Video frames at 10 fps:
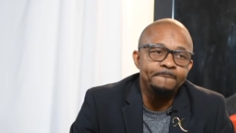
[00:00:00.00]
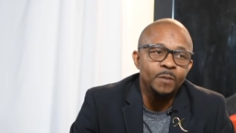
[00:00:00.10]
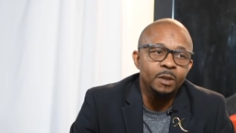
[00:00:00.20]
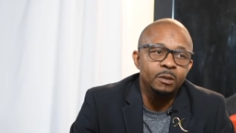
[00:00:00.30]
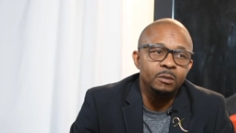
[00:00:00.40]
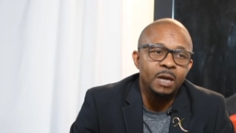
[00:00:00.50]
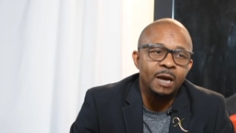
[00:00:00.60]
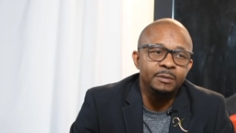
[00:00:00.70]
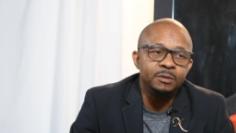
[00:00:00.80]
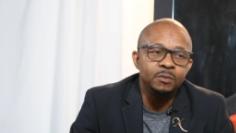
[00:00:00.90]
You know,
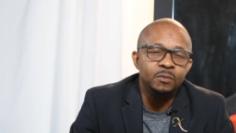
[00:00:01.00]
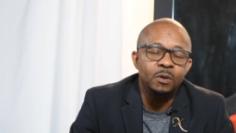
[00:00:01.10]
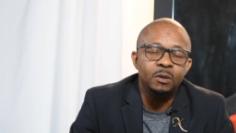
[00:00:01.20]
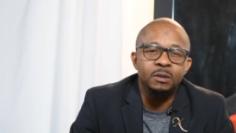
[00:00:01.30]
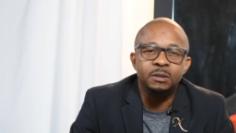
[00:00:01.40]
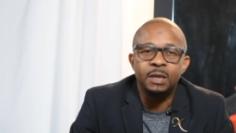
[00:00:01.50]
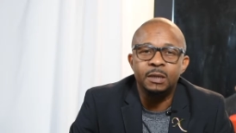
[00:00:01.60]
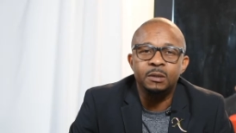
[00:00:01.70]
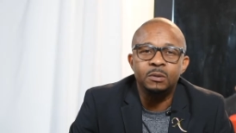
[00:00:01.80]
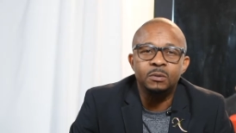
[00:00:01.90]
I'll do all of the
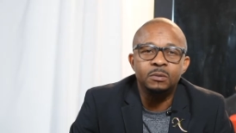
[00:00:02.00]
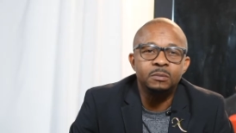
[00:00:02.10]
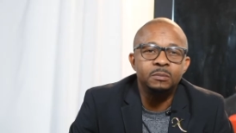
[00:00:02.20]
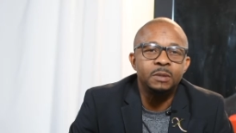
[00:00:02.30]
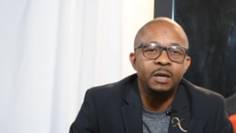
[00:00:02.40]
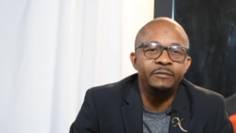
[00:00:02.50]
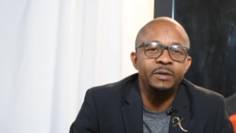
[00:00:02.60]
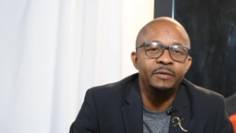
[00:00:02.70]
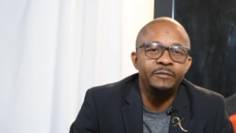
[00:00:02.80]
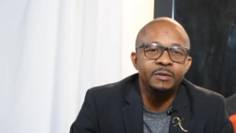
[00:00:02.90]
technical heavy
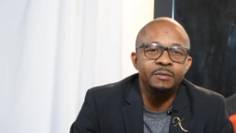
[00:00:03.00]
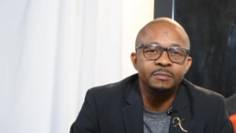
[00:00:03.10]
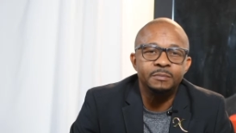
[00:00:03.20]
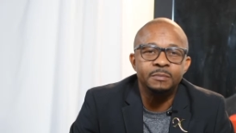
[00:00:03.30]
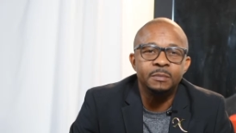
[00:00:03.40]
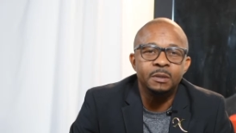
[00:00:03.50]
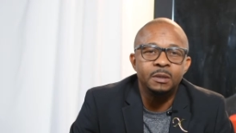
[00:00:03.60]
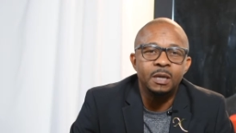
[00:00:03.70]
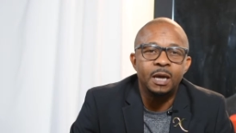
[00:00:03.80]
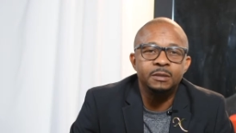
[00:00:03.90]
lifting.
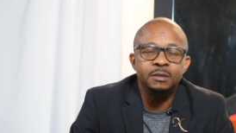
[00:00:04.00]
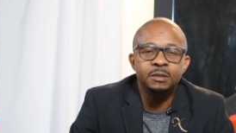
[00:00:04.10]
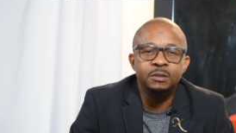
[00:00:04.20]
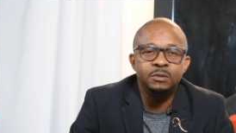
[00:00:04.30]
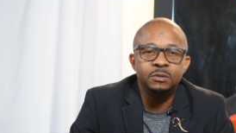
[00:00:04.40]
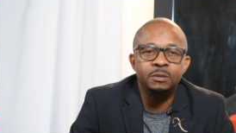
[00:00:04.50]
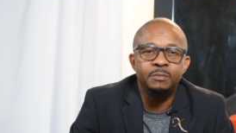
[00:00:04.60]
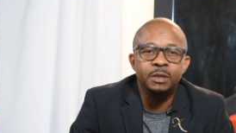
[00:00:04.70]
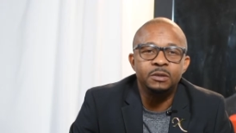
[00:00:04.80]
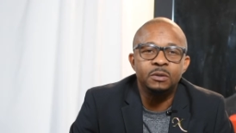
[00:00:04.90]
I just need you to
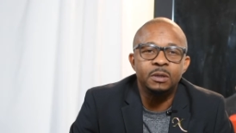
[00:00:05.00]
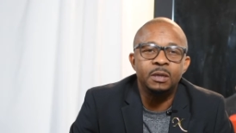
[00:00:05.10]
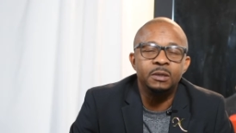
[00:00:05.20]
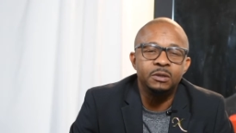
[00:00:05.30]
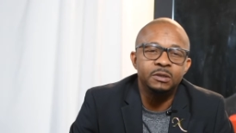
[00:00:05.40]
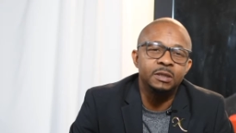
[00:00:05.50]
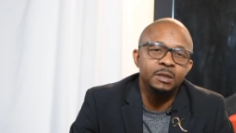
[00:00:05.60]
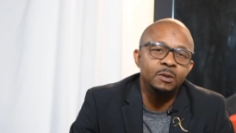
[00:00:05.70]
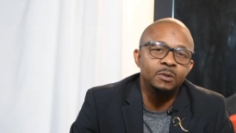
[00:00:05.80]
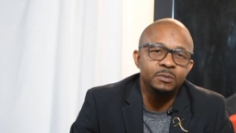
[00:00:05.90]
make sure that your
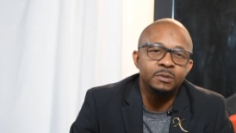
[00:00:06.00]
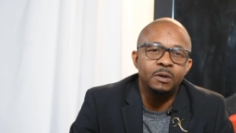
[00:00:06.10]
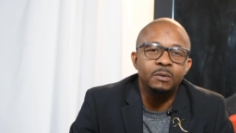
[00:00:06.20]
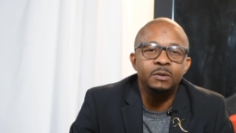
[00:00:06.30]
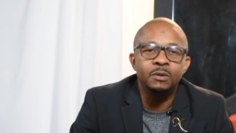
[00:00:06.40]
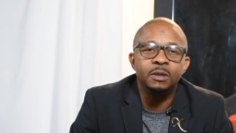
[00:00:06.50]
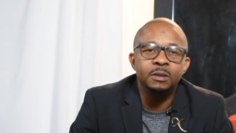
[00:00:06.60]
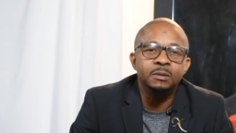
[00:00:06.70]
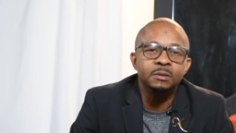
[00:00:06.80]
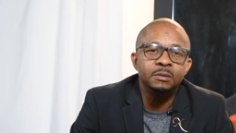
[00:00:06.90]
city knows what's going
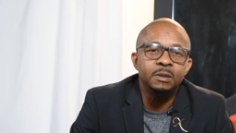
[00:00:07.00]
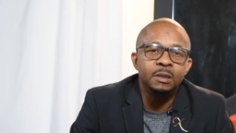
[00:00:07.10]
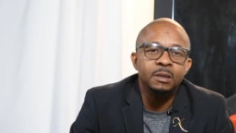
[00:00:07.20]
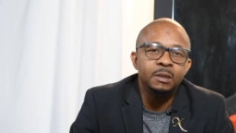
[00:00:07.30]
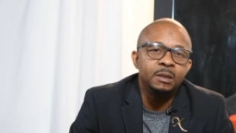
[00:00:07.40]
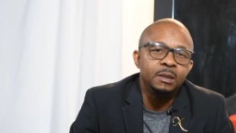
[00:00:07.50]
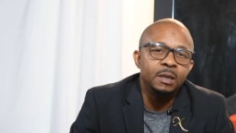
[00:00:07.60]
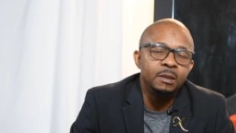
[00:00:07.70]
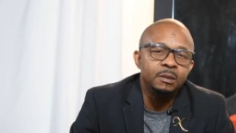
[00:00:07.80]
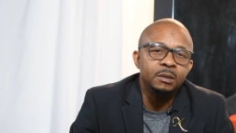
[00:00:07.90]
on.
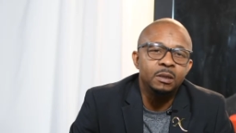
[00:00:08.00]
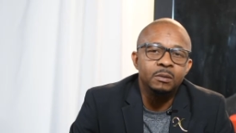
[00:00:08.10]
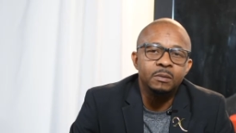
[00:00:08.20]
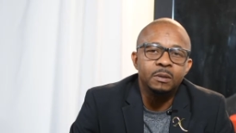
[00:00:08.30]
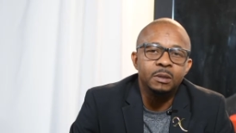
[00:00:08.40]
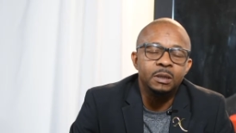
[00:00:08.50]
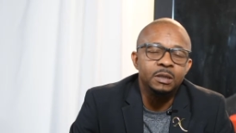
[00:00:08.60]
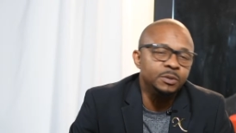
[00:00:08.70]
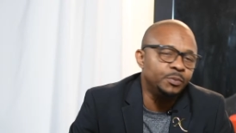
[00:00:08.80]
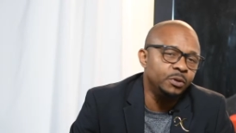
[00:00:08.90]
You know, and
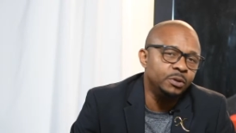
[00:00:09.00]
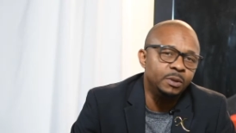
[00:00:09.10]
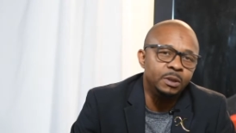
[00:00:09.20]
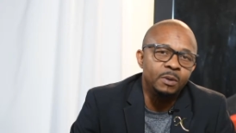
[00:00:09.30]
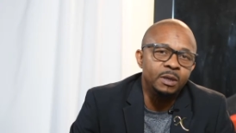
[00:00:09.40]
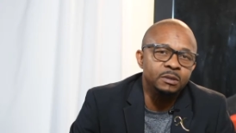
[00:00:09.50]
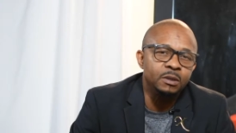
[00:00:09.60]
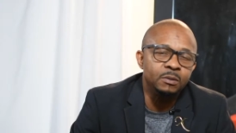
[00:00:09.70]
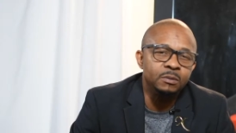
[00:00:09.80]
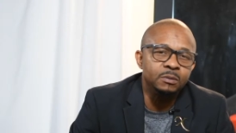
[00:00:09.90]
they support you anyway,
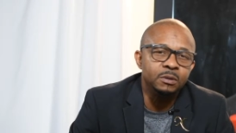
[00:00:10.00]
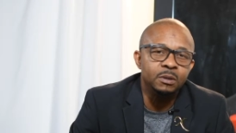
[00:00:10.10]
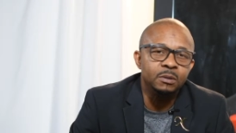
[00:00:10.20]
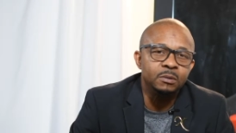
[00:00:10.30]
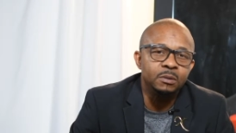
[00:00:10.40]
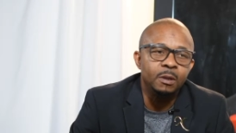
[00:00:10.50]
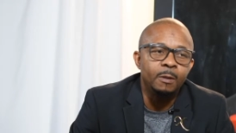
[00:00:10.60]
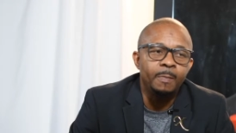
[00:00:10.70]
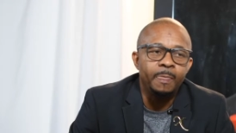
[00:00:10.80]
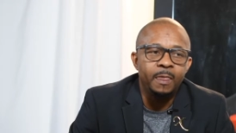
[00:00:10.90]
so, you know.
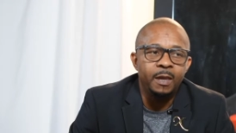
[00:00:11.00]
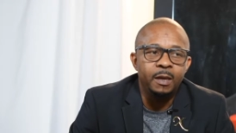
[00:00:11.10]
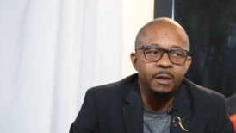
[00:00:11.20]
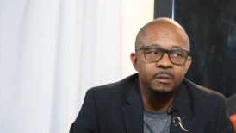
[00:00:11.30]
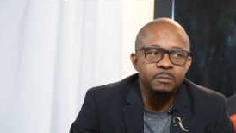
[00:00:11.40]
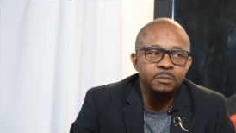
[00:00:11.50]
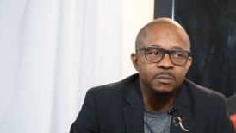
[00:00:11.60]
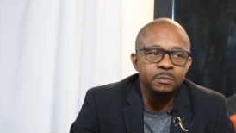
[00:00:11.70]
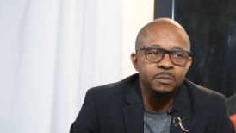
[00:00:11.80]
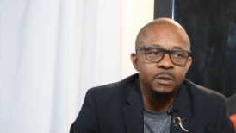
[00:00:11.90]
And,
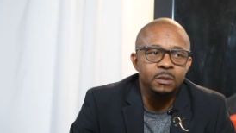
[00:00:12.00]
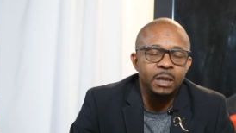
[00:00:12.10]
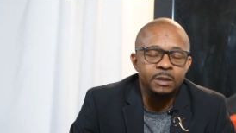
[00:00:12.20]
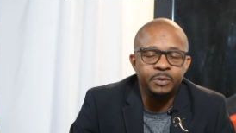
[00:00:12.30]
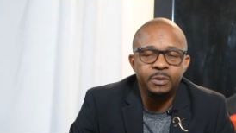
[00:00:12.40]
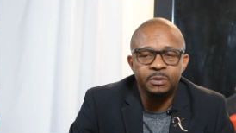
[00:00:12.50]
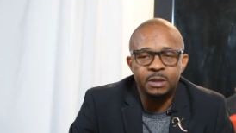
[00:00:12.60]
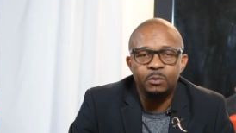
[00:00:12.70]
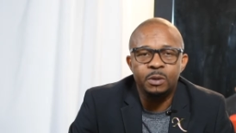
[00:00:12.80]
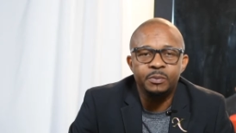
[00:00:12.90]
you know, that's pretty much
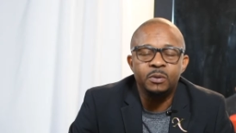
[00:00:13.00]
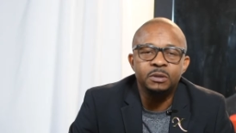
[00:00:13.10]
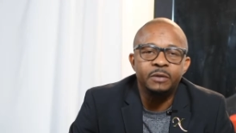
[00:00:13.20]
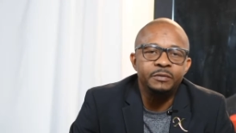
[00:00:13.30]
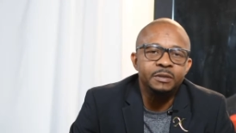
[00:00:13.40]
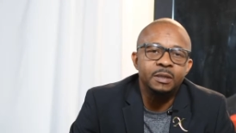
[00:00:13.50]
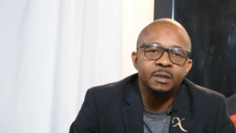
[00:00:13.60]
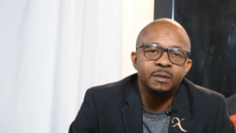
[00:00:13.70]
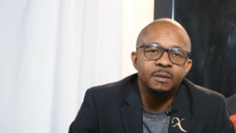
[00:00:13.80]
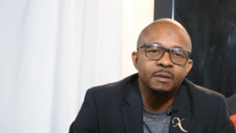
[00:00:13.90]
how we approached every
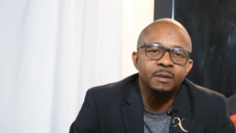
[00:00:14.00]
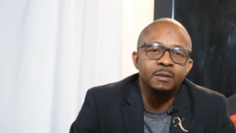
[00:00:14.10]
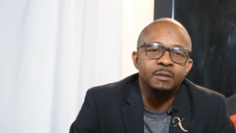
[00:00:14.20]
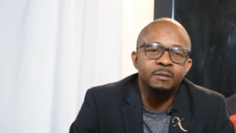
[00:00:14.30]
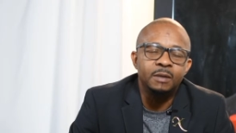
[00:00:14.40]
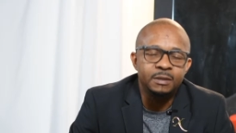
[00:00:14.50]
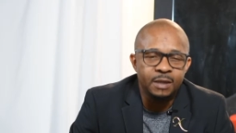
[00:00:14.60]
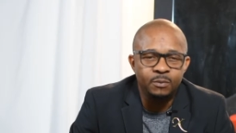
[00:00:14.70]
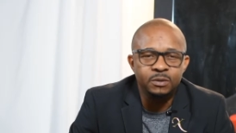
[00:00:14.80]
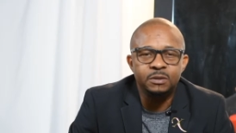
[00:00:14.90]
city. And that's
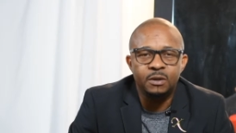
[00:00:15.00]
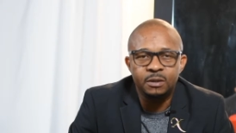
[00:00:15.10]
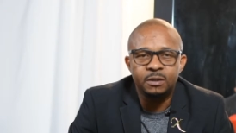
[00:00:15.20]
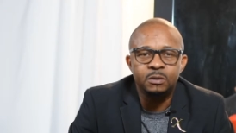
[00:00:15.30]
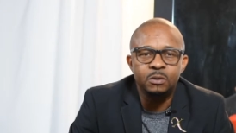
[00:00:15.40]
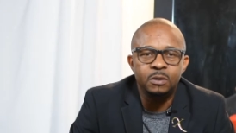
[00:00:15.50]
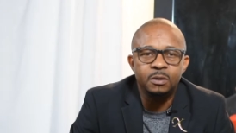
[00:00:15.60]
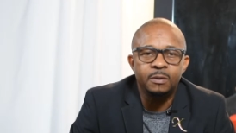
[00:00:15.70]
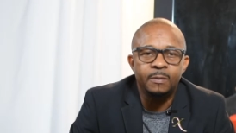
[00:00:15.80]
how we started the tour.